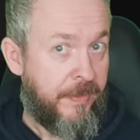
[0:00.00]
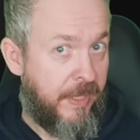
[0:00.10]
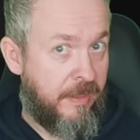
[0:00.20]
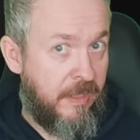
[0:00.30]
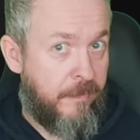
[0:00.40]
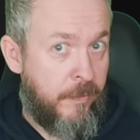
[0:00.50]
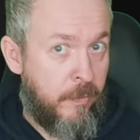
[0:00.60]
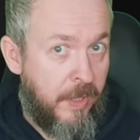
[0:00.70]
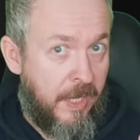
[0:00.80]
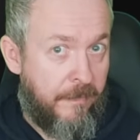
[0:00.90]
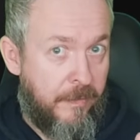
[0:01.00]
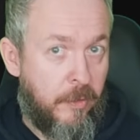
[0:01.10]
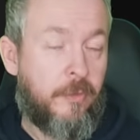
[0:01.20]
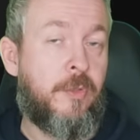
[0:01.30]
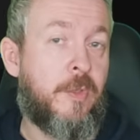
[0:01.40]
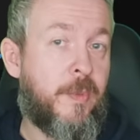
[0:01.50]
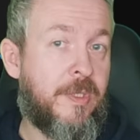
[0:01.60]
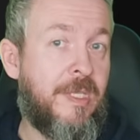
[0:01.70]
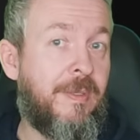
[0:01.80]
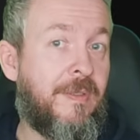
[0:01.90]
And if you have not used
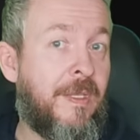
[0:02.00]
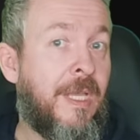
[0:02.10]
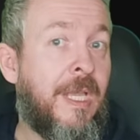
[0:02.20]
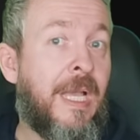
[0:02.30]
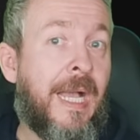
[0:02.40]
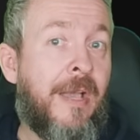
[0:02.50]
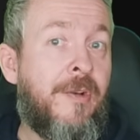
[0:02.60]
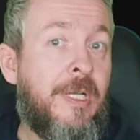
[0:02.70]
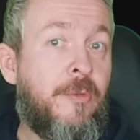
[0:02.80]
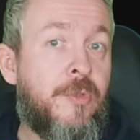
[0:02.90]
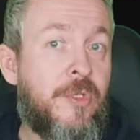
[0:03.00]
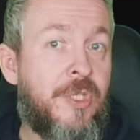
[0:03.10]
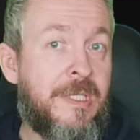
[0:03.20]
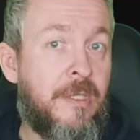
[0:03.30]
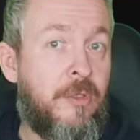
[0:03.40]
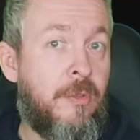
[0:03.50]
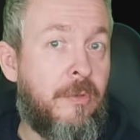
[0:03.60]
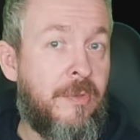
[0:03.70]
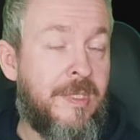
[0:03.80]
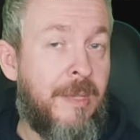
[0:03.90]
Proximity, I really do suggest that you
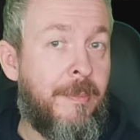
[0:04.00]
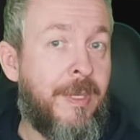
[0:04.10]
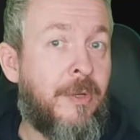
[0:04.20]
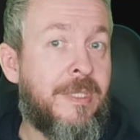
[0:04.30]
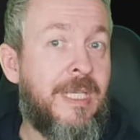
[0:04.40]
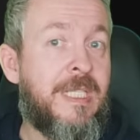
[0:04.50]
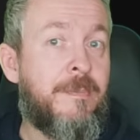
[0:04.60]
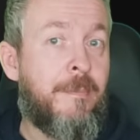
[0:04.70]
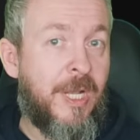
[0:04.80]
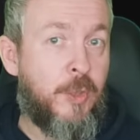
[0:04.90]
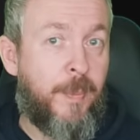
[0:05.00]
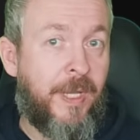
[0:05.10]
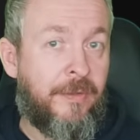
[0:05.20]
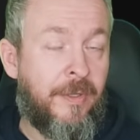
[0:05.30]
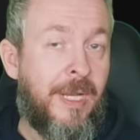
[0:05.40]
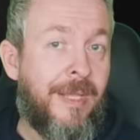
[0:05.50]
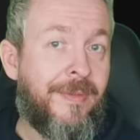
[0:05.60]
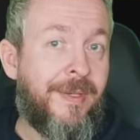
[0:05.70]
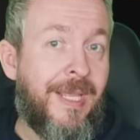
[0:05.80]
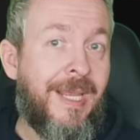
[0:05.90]
use them because it's much better
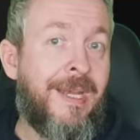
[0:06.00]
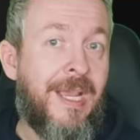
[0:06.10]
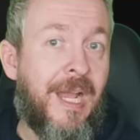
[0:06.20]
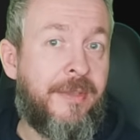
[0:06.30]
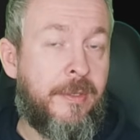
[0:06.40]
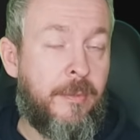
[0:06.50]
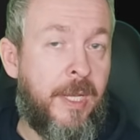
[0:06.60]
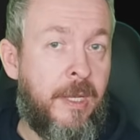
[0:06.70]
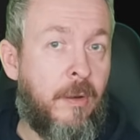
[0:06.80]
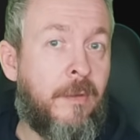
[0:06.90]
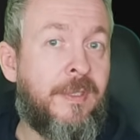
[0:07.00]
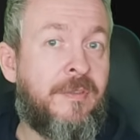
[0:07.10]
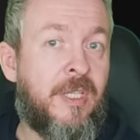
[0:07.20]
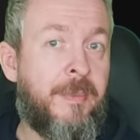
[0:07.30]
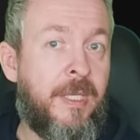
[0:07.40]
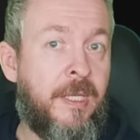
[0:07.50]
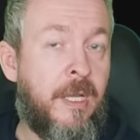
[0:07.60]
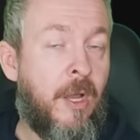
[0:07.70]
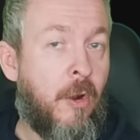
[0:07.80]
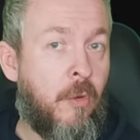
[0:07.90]
than any other way of determining
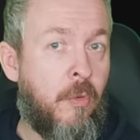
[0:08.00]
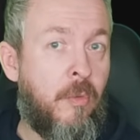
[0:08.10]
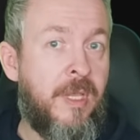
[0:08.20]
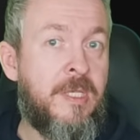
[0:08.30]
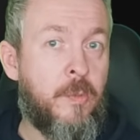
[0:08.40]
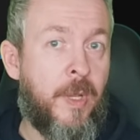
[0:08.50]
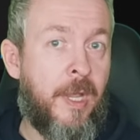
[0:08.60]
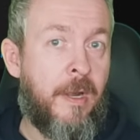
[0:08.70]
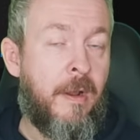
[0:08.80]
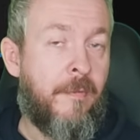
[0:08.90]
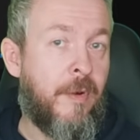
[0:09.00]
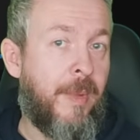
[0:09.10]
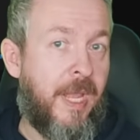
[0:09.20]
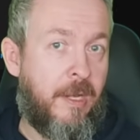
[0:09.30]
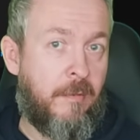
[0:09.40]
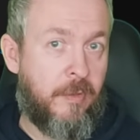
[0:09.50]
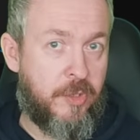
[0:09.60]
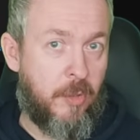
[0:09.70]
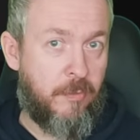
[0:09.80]
who is where from any of the